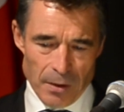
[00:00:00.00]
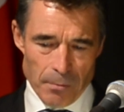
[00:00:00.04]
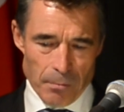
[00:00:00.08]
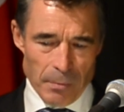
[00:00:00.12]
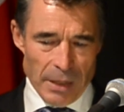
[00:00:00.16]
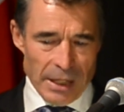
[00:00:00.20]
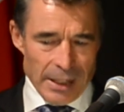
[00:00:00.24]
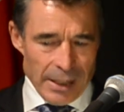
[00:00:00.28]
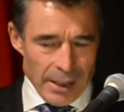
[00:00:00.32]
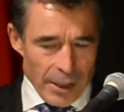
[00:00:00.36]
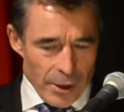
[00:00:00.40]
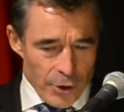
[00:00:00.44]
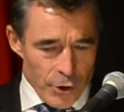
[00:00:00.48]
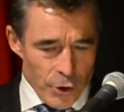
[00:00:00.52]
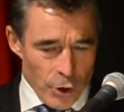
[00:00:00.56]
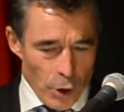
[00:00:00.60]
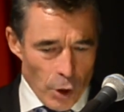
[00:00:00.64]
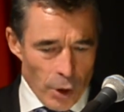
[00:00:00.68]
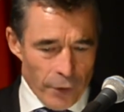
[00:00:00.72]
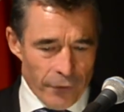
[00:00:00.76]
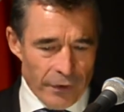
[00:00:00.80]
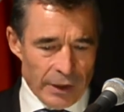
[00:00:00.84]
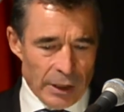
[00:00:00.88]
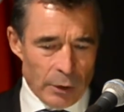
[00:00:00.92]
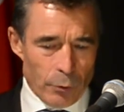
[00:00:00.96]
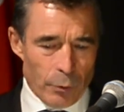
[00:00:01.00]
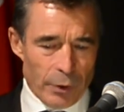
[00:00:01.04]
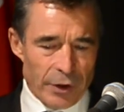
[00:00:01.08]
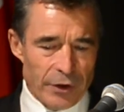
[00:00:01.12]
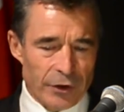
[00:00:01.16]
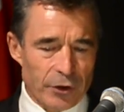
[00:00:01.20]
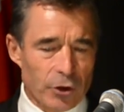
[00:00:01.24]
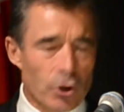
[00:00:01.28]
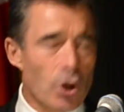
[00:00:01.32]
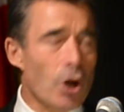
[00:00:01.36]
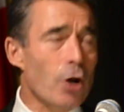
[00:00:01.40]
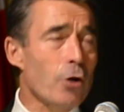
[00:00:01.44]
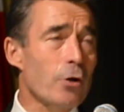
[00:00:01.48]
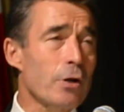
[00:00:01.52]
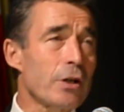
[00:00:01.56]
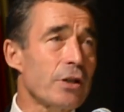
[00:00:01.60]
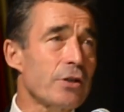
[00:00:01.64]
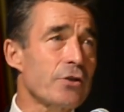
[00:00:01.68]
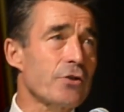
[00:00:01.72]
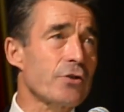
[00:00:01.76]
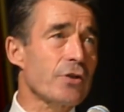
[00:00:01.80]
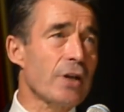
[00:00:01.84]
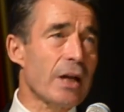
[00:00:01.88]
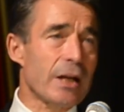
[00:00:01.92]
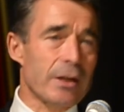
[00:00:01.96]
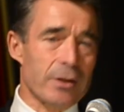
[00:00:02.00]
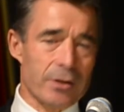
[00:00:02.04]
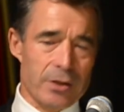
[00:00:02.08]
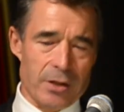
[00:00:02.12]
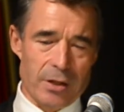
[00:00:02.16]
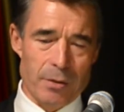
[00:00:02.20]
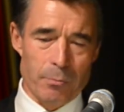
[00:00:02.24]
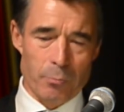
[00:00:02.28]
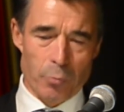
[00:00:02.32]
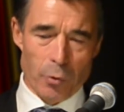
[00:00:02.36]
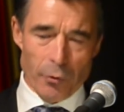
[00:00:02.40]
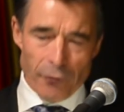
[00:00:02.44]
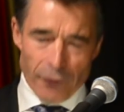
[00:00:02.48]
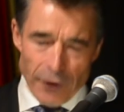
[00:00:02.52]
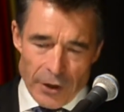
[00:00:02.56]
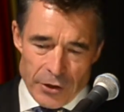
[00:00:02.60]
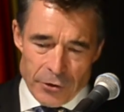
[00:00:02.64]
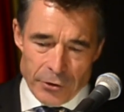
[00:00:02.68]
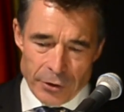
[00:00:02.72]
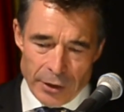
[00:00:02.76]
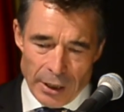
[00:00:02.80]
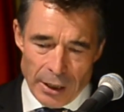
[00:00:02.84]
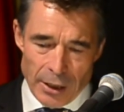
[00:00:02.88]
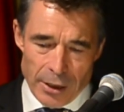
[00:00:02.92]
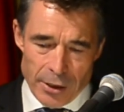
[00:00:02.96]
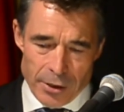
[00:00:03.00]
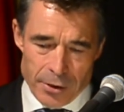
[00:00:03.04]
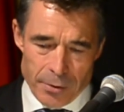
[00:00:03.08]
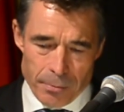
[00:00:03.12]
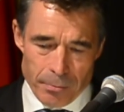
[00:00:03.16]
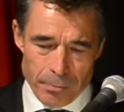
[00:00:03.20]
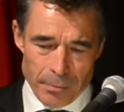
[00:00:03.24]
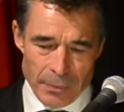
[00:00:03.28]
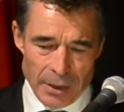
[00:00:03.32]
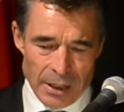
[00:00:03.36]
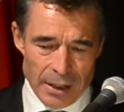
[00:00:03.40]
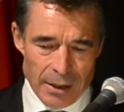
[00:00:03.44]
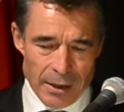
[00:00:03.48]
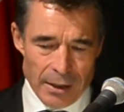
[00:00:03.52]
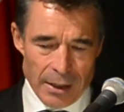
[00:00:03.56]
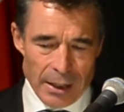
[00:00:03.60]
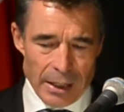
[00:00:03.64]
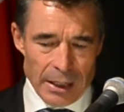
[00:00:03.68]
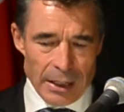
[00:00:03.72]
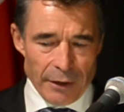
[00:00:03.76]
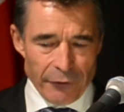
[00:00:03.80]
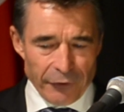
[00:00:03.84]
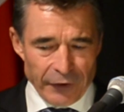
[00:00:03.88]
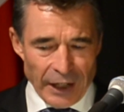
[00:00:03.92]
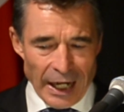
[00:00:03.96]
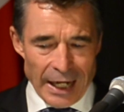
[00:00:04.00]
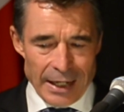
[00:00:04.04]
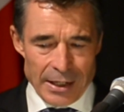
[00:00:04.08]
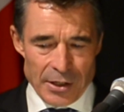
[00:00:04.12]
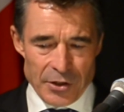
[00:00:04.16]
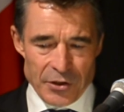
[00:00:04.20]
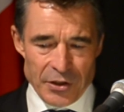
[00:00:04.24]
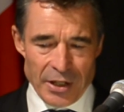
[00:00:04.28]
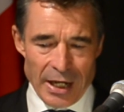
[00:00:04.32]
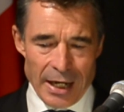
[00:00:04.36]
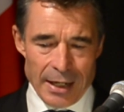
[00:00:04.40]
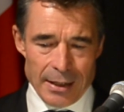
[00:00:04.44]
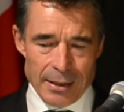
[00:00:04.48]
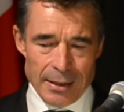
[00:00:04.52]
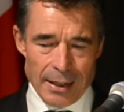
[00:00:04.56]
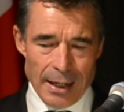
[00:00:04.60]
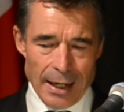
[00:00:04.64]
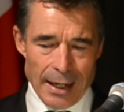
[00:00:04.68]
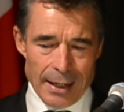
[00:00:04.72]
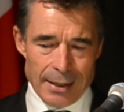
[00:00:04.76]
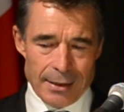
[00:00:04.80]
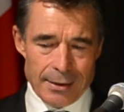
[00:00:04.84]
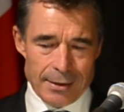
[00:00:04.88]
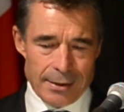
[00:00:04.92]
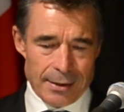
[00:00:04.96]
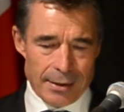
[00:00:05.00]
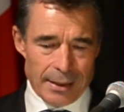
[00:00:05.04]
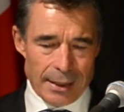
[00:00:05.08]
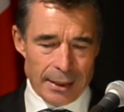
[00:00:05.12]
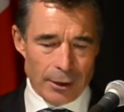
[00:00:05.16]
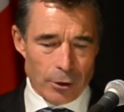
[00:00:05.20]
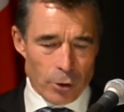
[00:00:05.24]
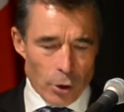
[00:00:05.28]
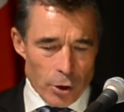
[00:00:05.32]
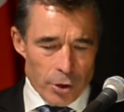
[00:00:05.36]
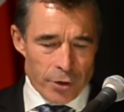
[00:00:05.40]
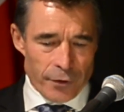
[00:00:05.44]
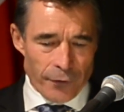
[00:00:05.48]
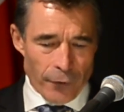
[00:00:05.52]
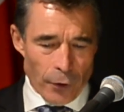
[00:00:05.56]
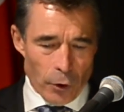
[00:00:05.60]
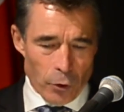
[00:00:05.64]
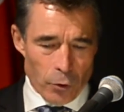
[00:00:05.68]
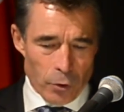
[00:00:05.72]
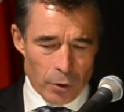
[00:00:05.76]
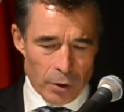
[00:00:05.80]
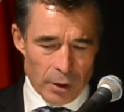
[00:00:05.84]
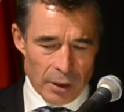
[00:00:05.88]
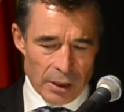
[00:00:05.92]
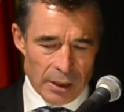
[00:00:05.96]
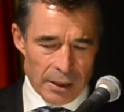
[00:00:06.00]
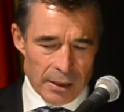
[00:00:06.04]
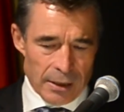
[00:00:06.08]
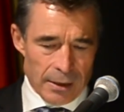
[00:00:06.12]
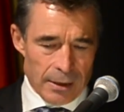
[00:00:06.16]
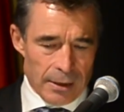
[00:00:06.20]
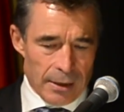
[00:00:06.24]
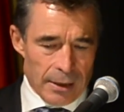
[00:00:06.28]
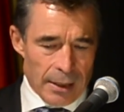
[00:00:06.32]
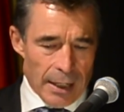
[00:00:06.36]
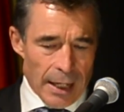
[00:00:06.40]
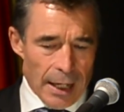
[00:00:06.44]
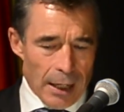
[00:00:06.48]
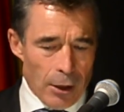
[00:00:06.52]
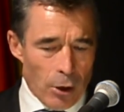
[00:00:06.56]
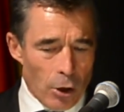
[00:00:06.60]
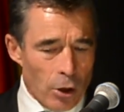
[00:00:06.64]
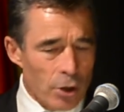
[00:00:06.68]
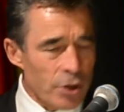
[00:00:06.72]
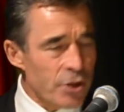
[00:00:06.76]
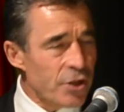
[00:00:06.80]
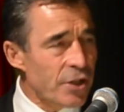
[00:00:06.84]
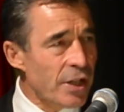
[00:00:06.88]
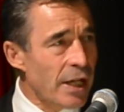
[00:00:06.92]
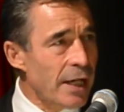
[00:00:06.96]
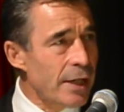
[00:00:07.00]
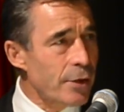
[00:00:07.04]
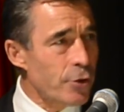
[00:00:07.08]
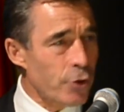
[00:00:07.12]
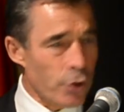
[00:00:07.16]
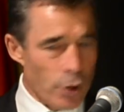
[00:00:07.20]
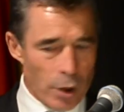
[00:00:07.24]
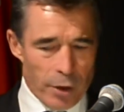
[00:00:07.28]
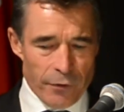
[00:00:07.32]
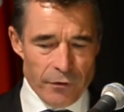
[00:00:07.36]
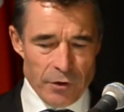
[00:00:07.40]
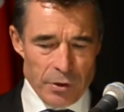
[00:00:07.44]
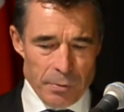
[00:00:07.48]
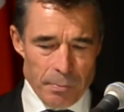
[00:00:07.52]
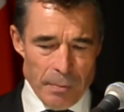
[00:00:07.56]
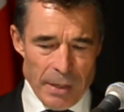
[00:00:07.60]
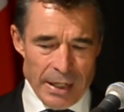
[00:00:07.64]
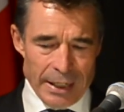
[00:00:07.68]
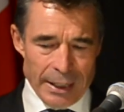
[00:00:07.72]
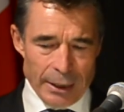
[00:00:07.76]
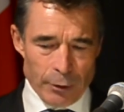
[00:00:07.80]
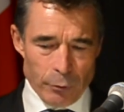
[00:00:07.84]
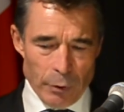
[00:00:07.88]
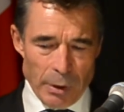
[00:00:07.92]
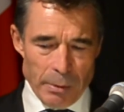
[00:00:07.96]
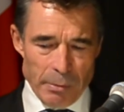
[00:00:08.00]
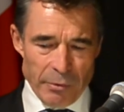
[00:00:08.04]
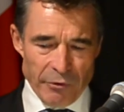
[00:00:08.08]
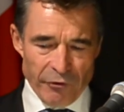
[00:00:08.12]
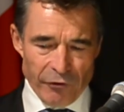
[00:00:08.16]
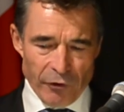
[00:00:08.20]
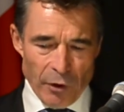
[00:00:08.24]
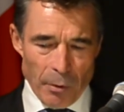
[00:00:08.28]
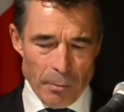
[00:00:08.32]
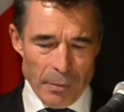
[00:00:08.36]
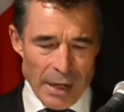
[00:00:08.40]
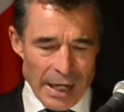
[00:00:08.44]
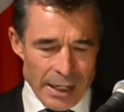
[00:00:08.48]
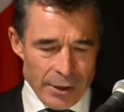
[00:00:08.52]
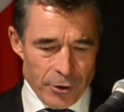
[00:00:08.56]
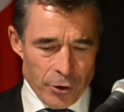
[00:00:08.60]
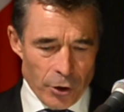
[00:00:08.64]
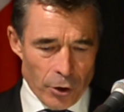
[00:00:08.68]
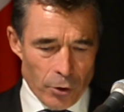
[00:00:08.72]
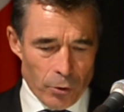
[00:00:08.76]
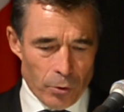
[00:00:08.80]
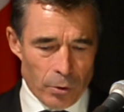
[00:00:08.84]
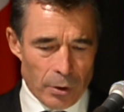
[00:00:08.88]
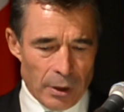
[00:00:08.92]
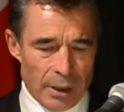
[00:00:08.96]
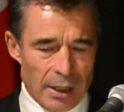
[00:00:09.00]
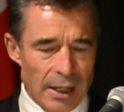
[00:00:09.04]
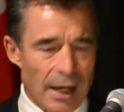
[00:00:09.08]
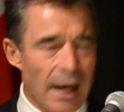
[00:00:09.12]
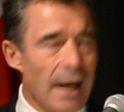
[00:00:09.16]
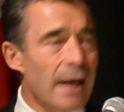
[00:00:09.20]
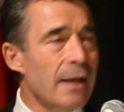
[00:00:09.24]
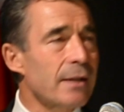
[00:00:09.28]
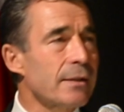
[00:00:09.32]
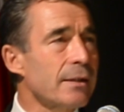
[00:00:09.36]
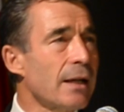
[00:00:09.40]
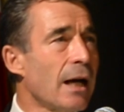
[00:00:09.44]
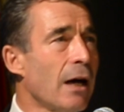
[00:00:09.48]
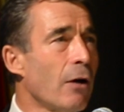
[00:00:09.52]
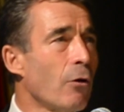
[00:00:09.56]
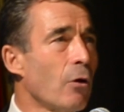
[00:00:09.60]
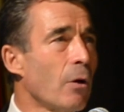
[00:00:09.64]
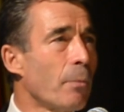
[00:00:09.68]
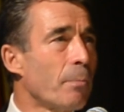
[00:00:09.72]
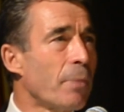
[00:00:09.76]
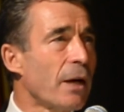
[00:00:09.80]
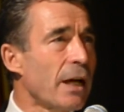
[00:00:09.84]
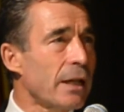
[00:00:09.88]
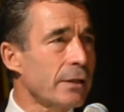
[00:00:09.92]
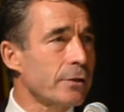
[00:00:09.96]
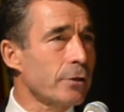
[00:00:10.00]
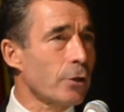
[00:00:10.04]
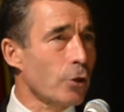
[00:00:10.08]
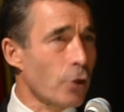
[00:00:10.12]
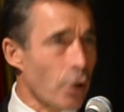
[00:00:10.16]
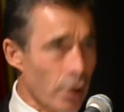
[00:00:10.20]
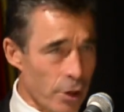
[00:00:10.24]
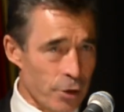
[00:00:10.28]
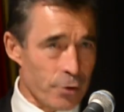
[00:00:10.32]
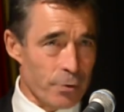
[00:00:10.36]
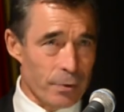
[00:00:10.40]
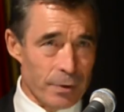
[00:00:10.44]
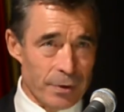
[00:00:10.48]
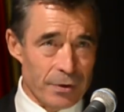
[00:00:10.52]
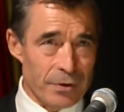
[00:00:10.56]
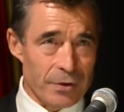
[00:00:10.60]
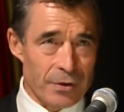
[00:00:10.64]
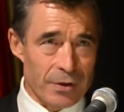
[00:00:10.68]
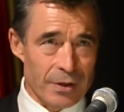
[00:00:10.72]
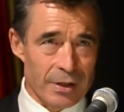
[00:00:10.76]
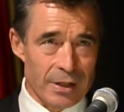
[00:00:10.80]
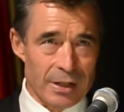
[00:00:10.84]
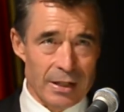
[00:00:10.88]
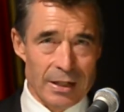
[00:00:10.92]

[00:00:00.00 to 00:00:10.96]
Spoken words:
Many are serving with courage and professionalism in Afghanistan and in Kosovo, alongside servicemen and women from NATO and our partner countries.